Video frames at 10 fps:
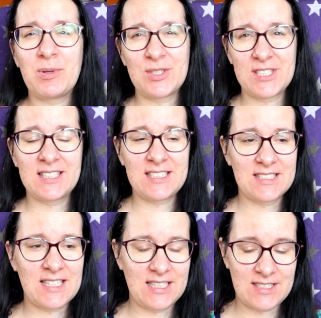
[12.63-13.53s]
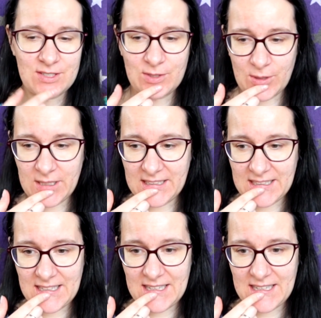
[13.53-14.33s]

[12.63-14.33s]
project is kind of stalling,